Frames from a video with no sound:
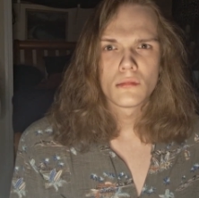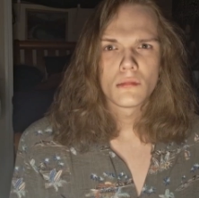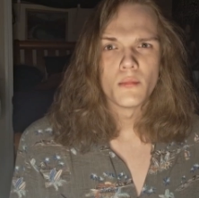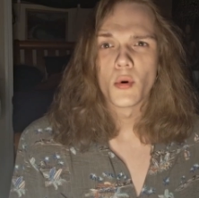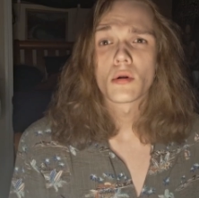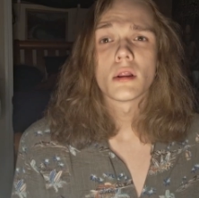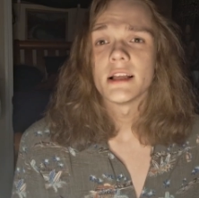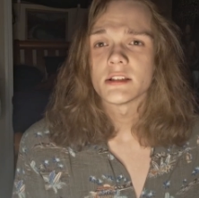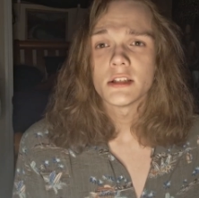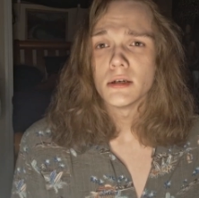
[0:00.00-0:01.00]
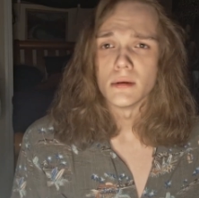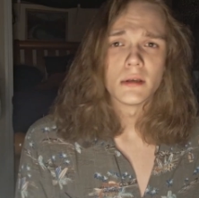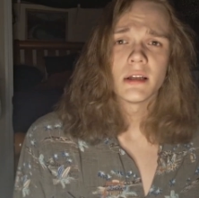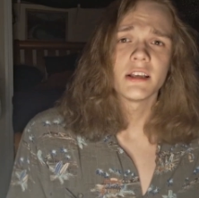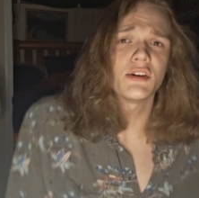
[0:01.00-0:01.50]
Borderlands 2.
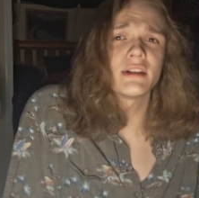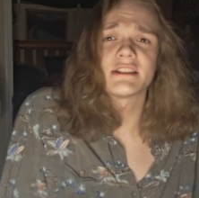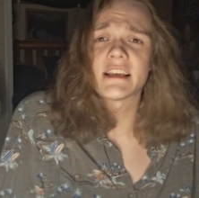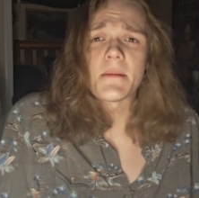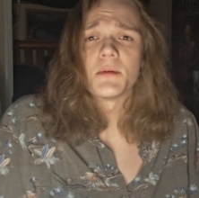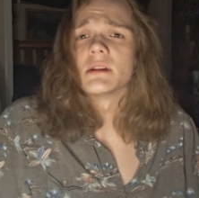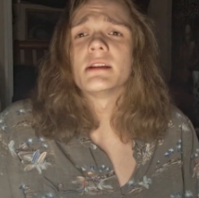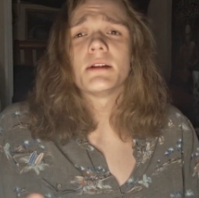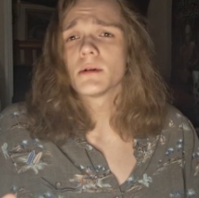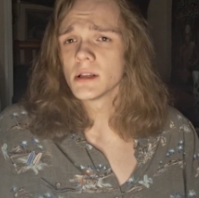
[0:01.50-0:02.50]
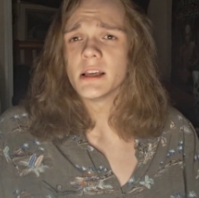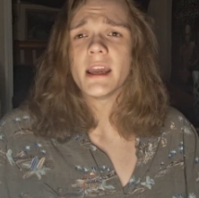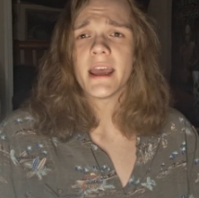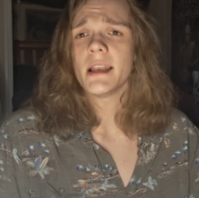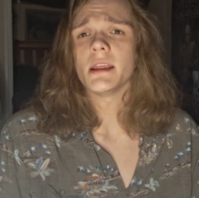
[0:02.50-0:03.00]
You can sample
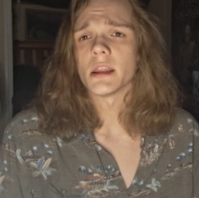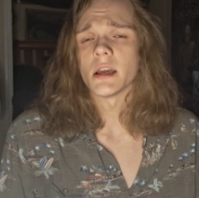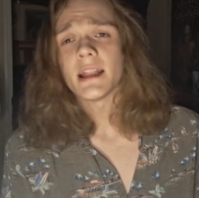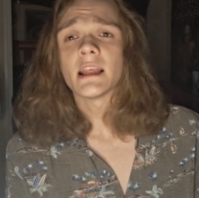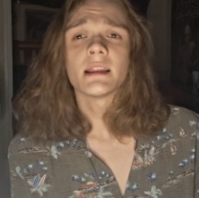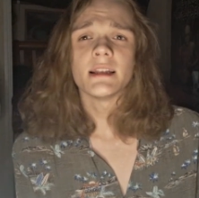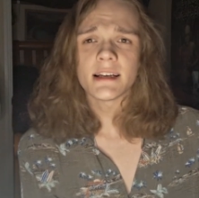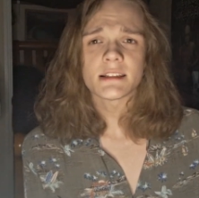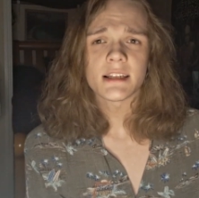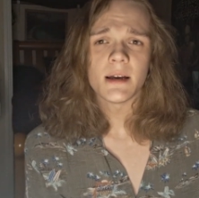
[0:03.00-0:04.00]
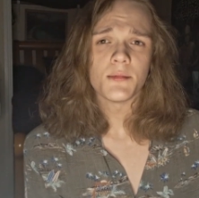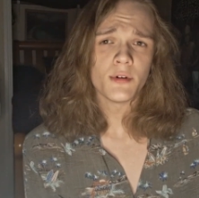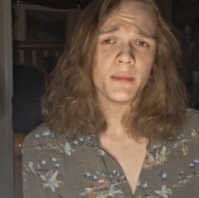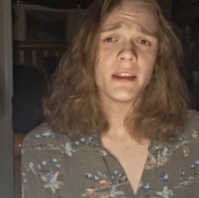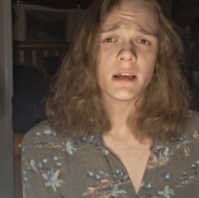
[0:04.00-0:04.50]
literally anything. And then the next step
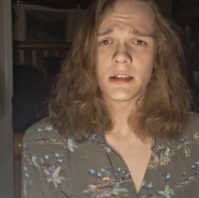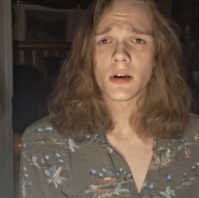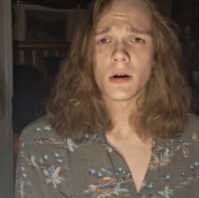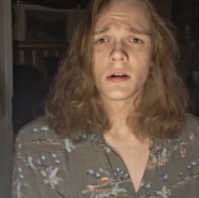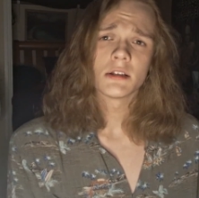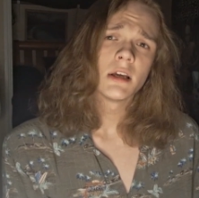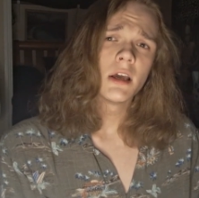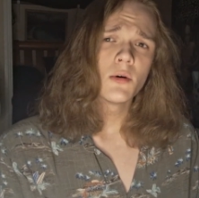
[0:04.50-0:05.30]
would be the guitars.